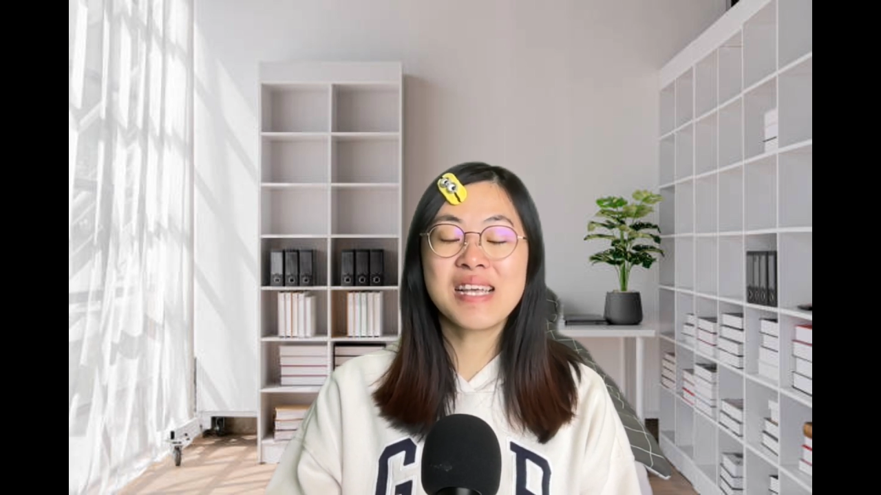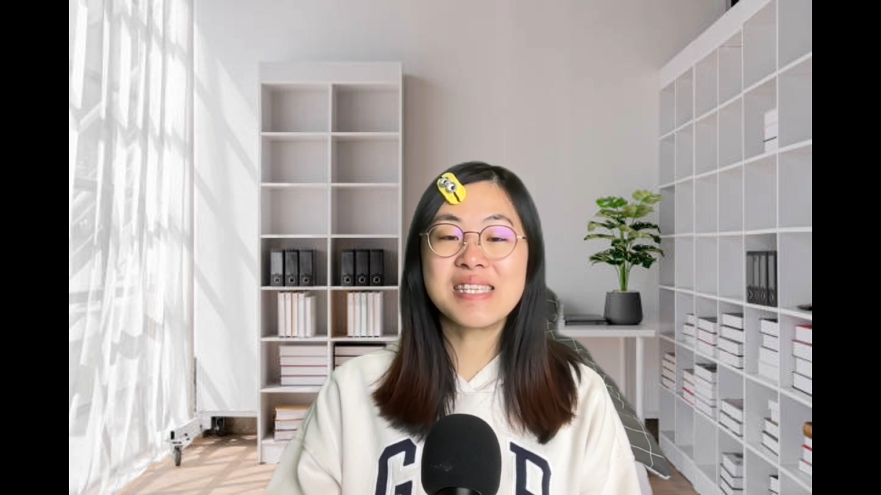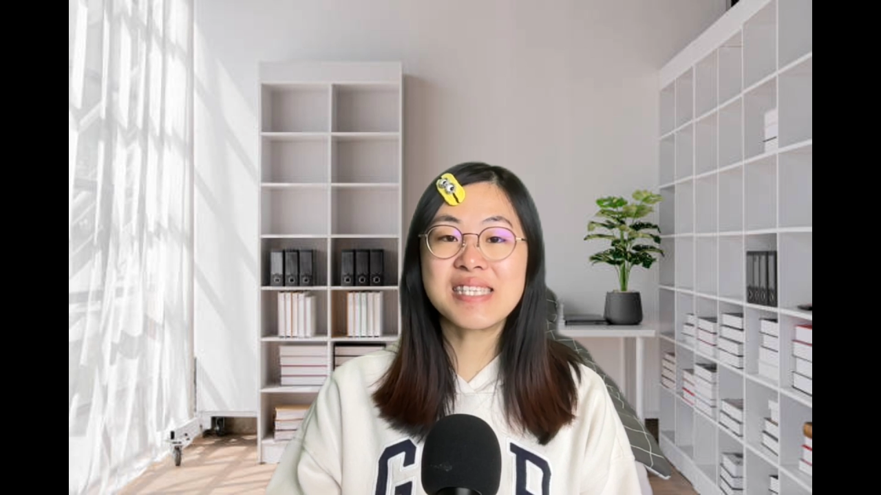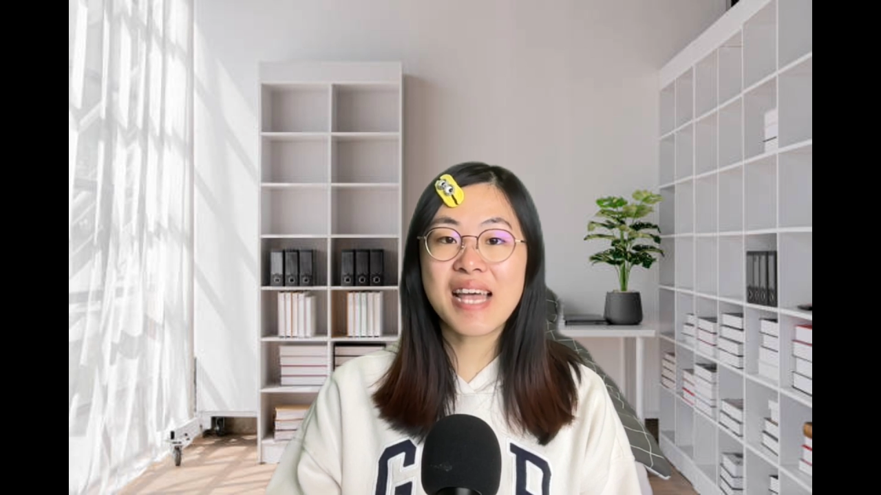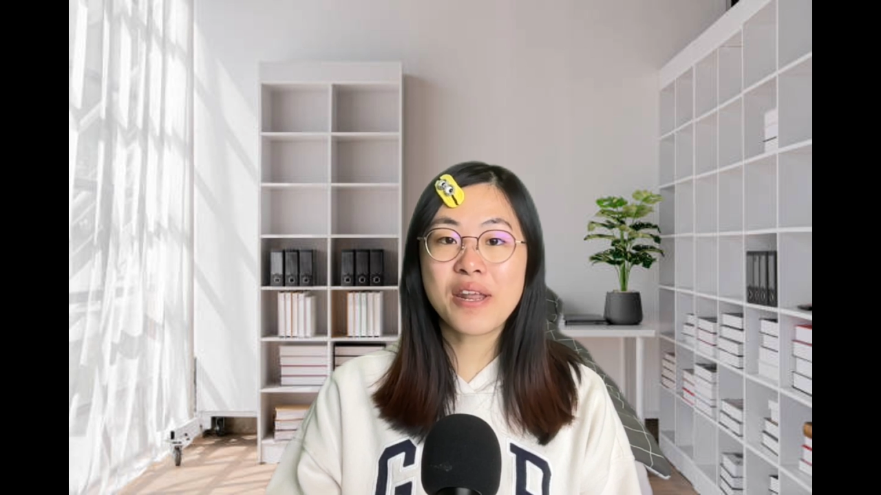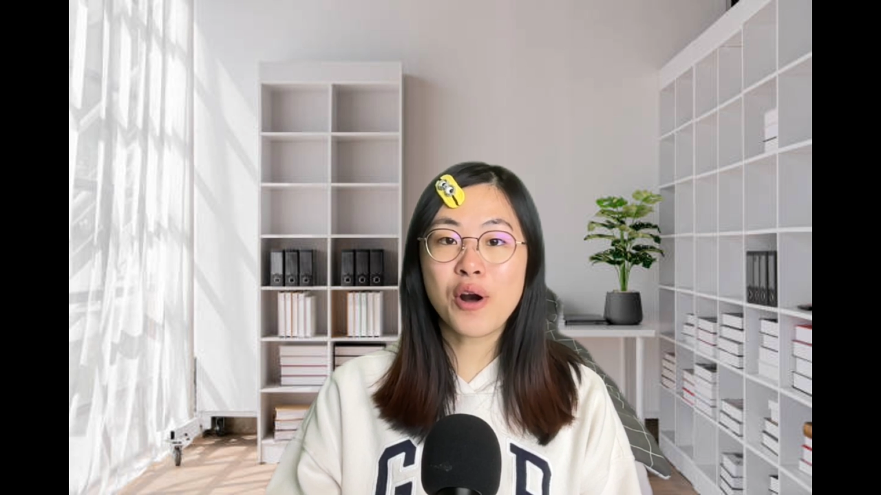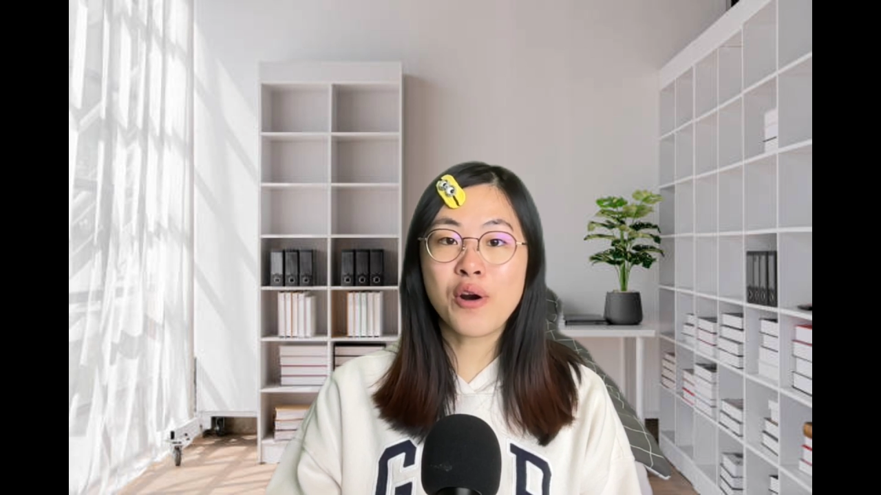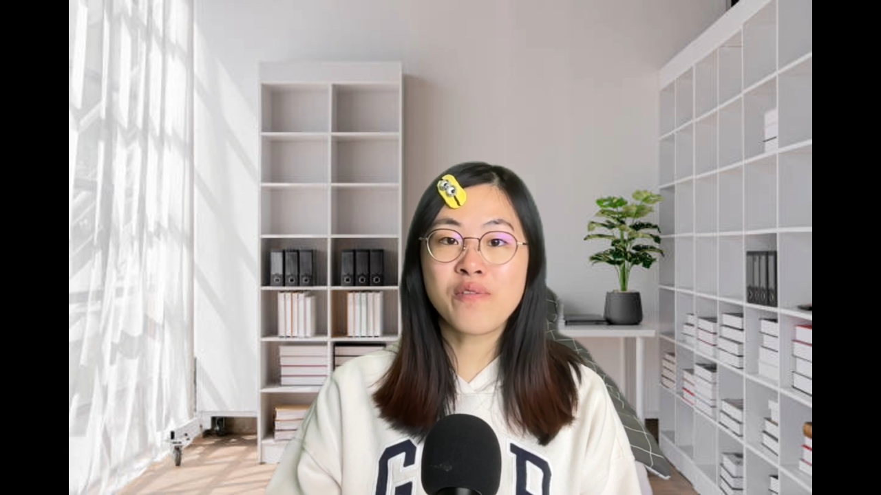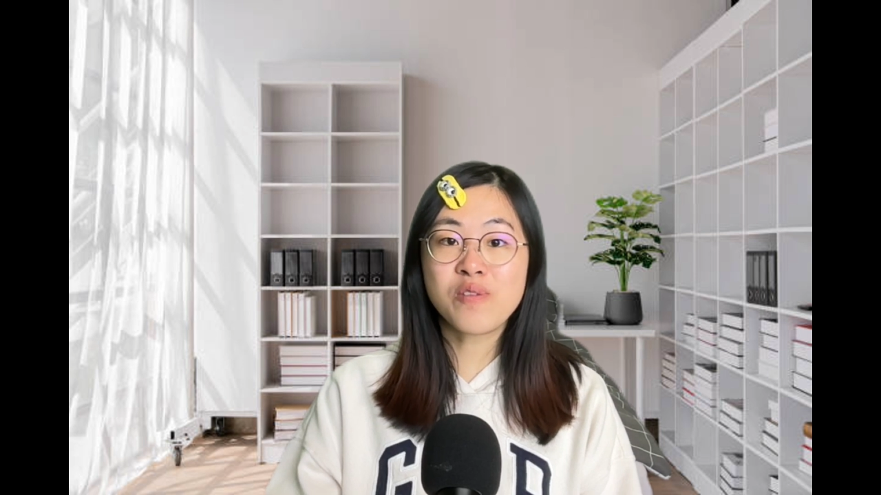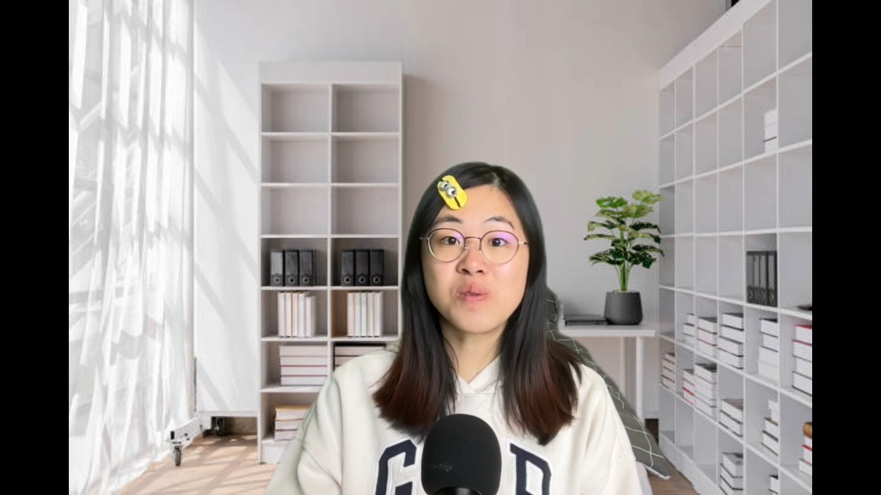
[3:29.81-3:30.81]
instead
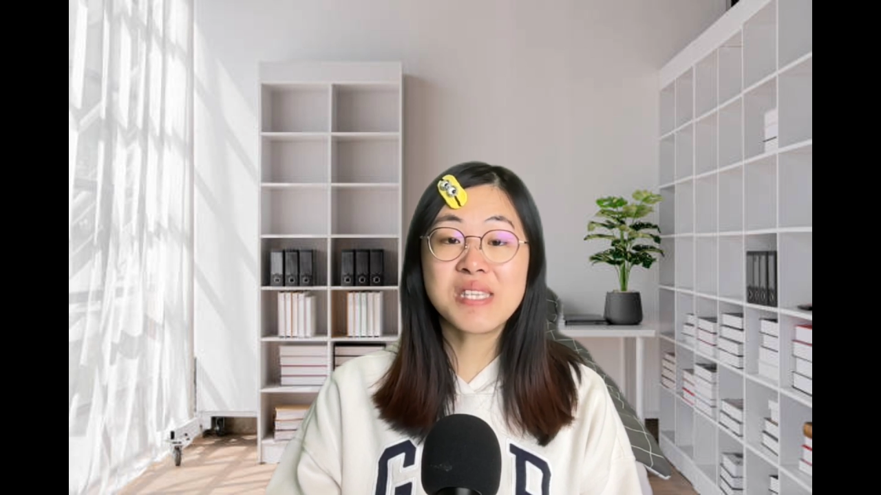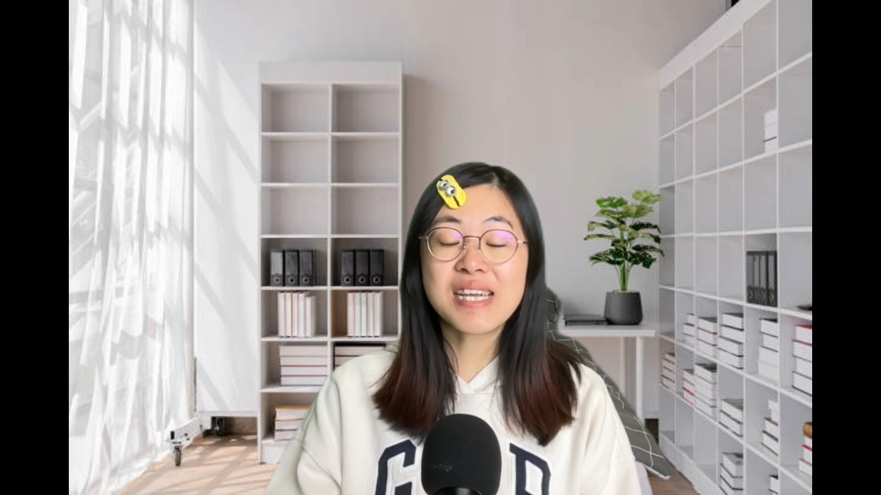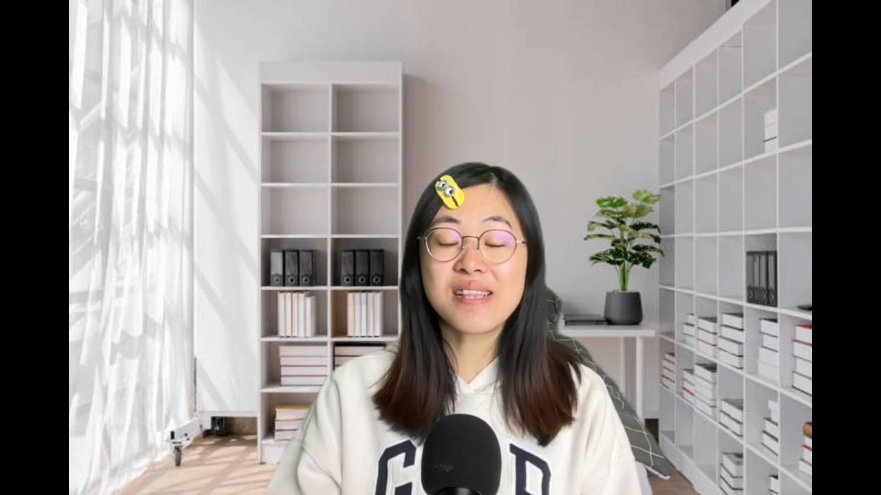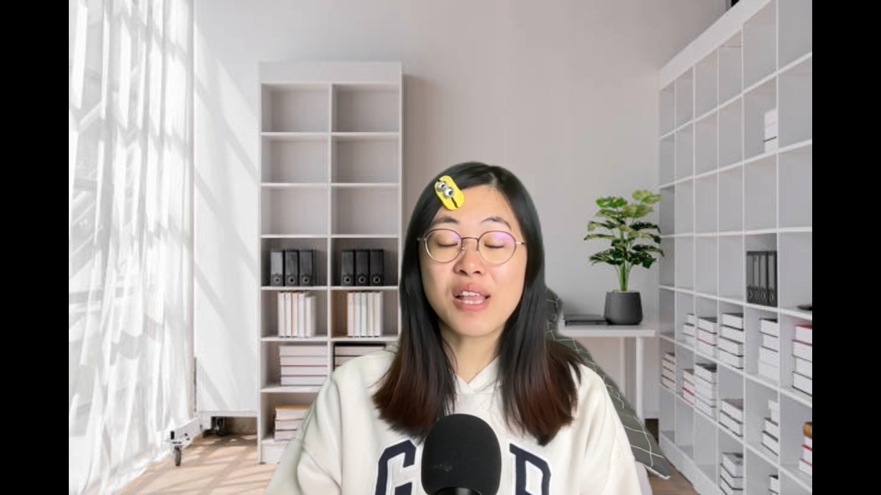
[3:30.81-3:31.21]
of using a